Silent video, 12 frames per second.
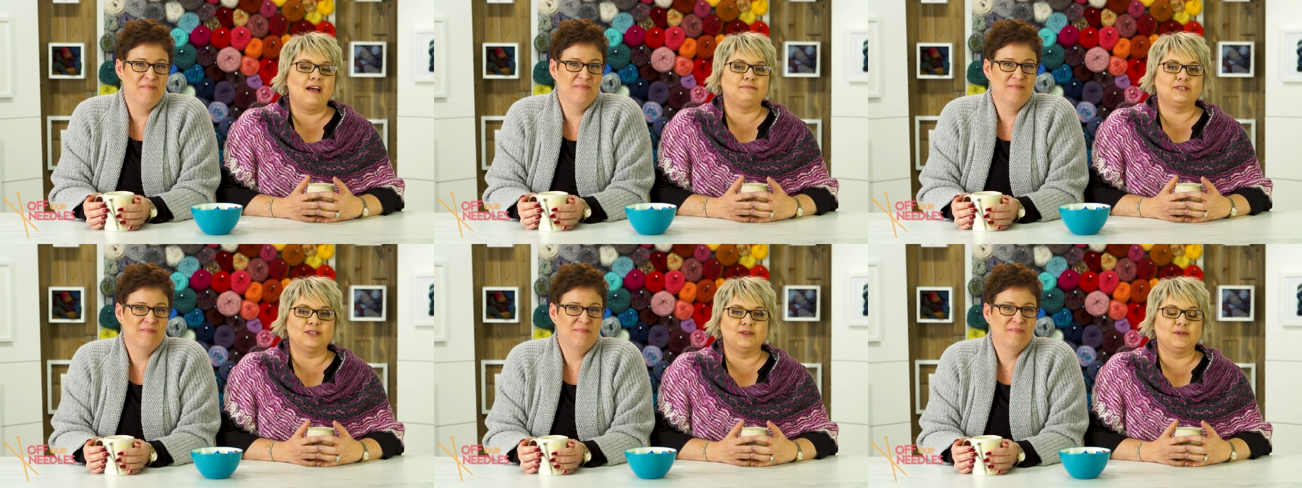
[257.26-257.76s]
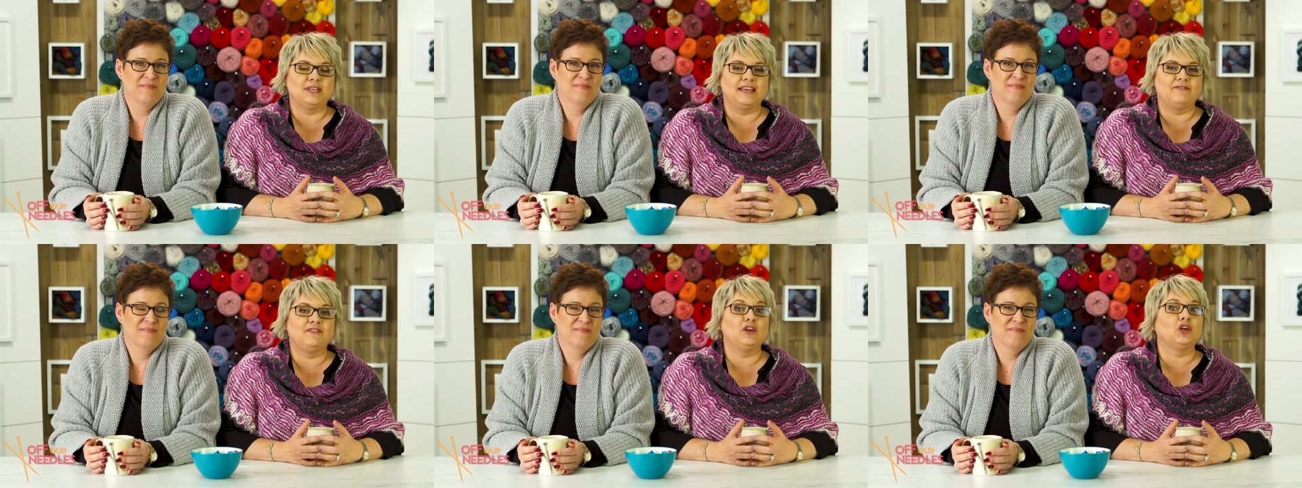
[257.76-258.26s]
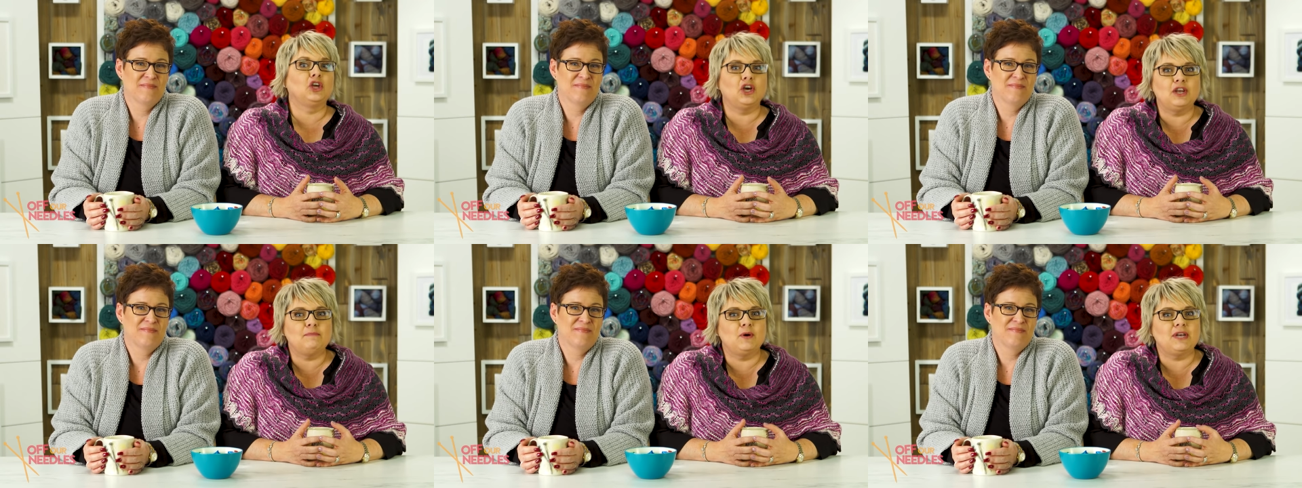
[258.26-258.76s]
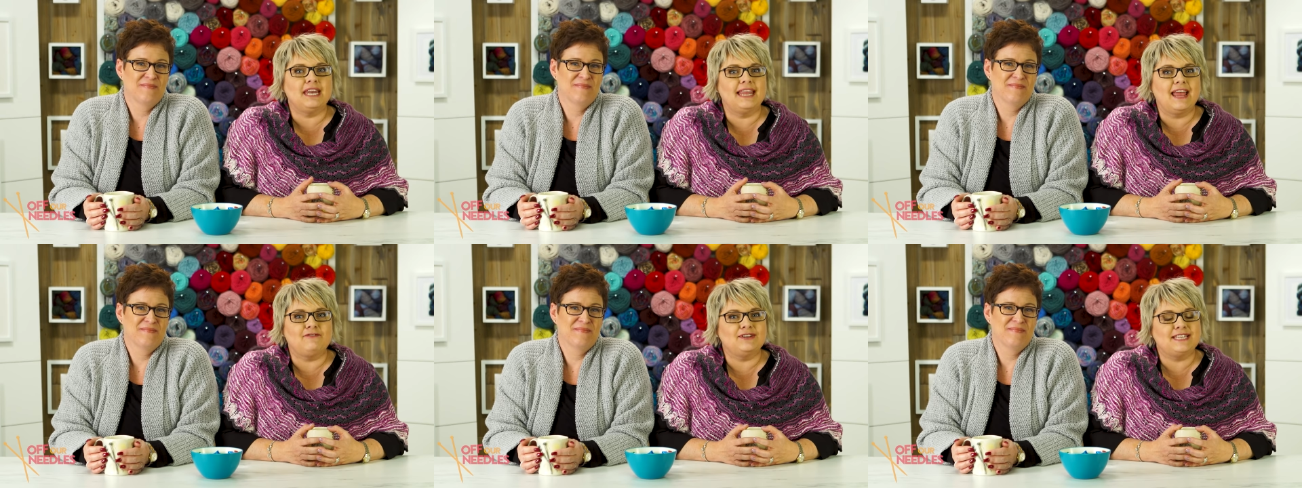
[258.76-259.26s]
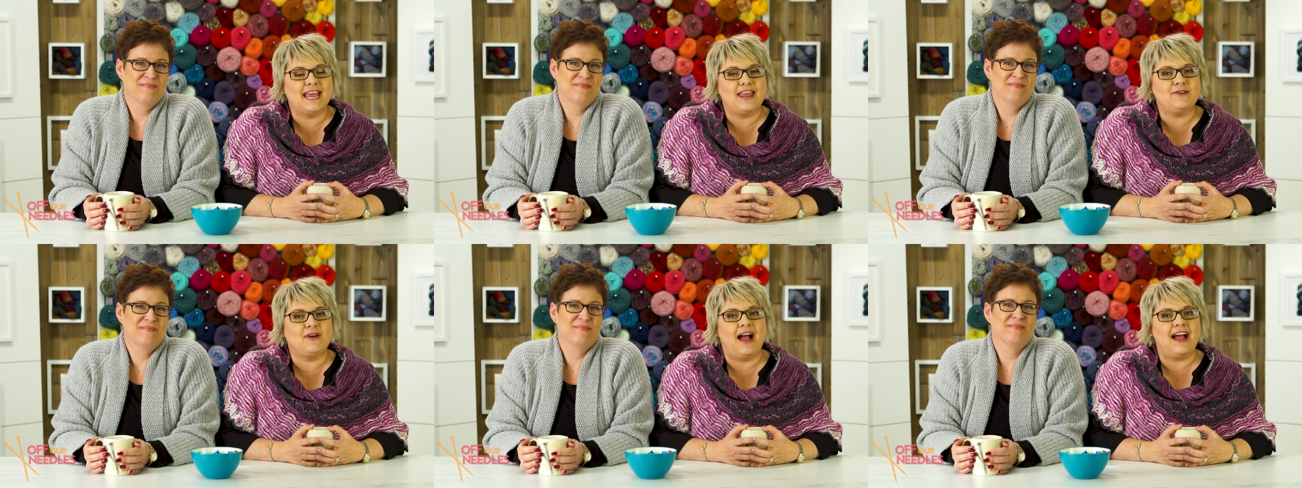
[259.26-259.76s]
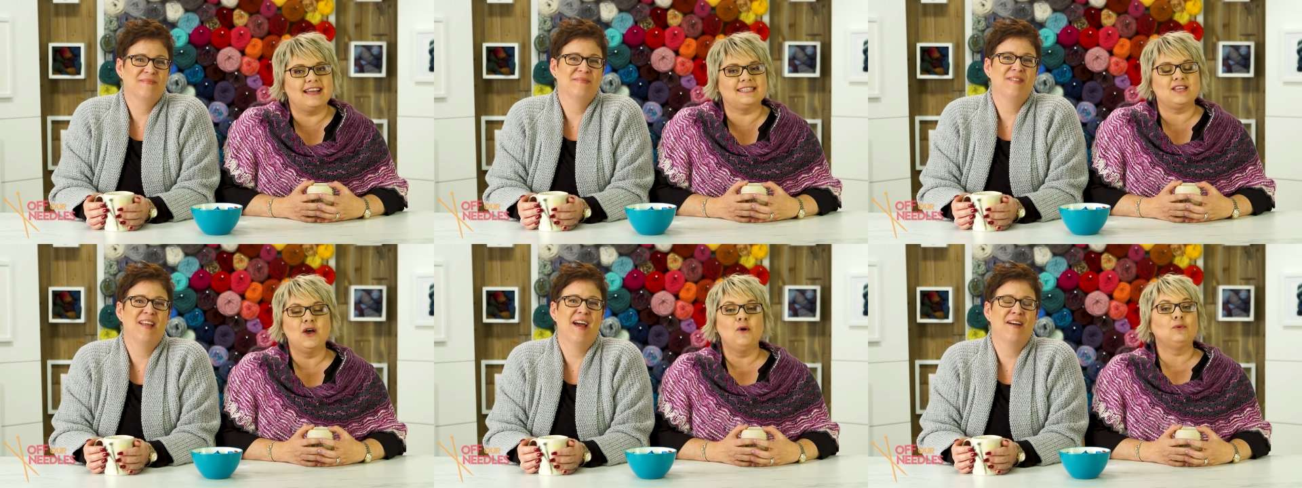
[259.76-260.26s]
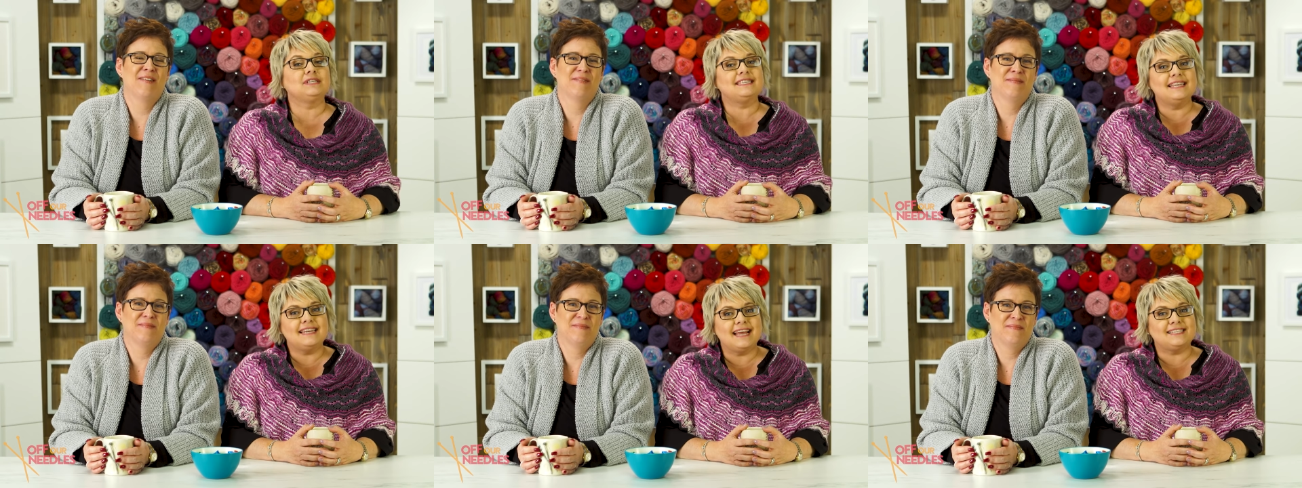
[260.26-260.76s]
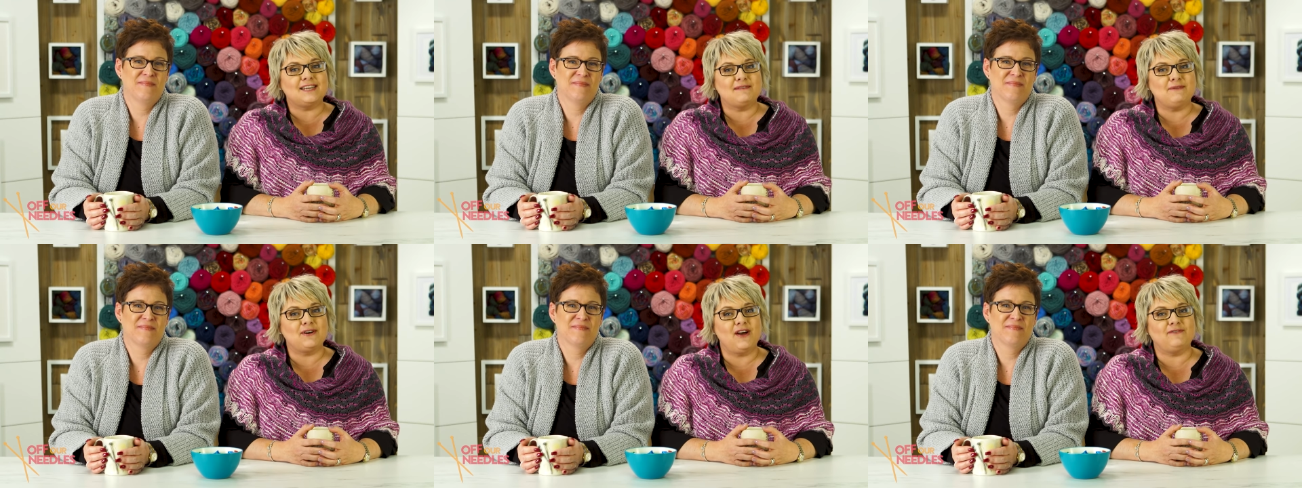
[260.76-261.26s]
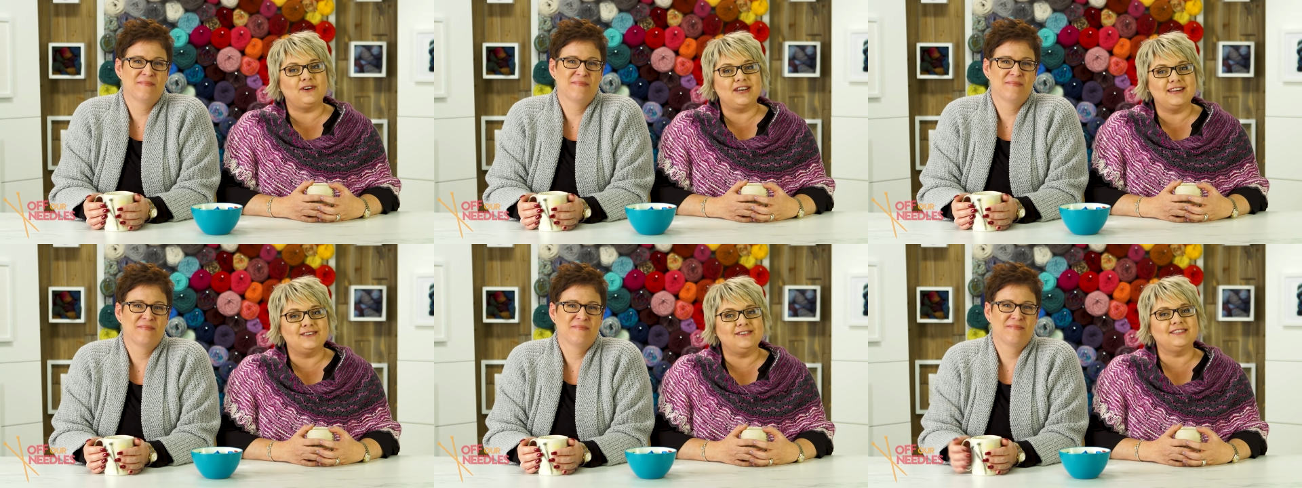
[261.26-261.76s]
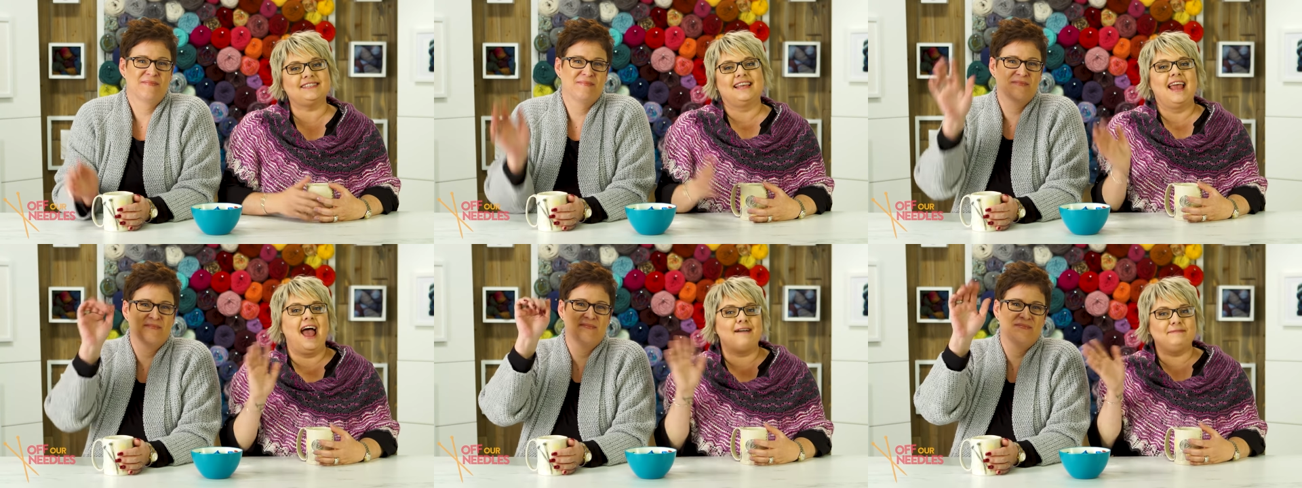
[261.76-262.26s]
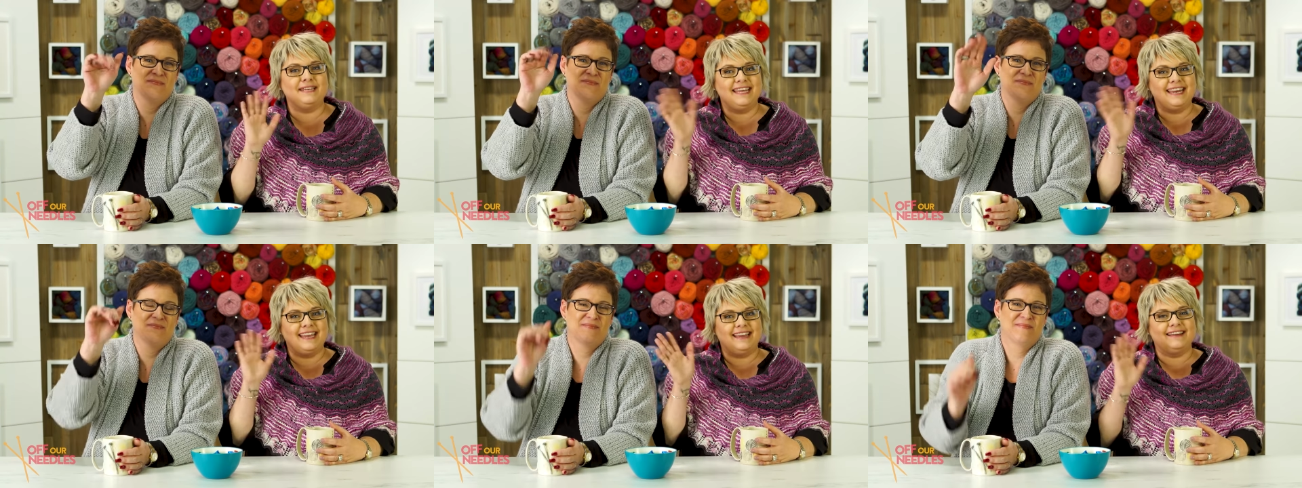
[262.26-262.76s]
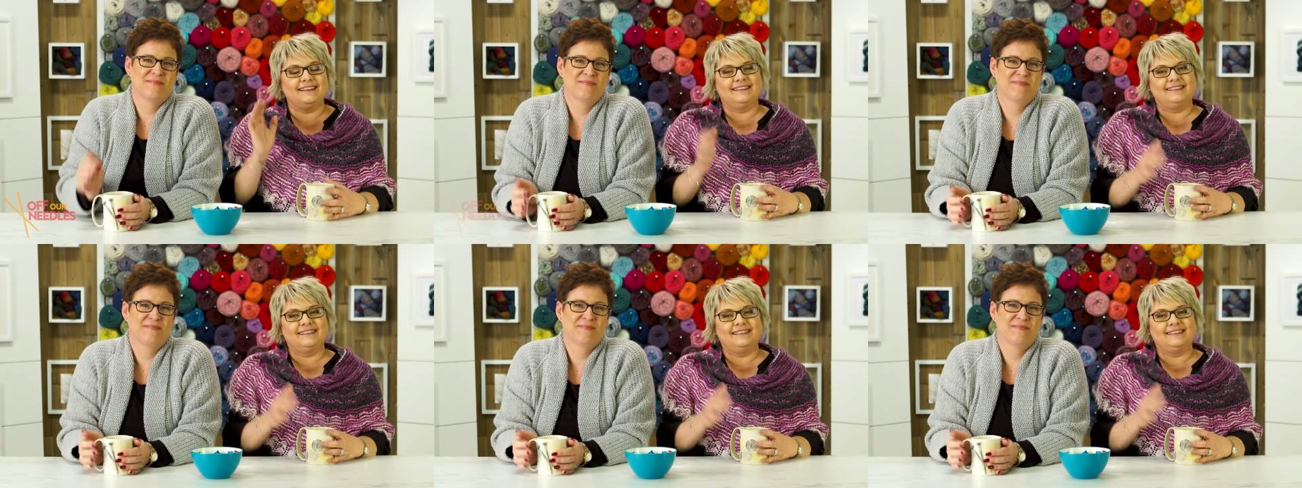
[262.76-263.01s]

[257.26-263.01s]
Speaker 1: Absolutely. Feel good about knitting every day, you guys. Yeah. We'll see you next time on Off Our Needles. Happy knitting.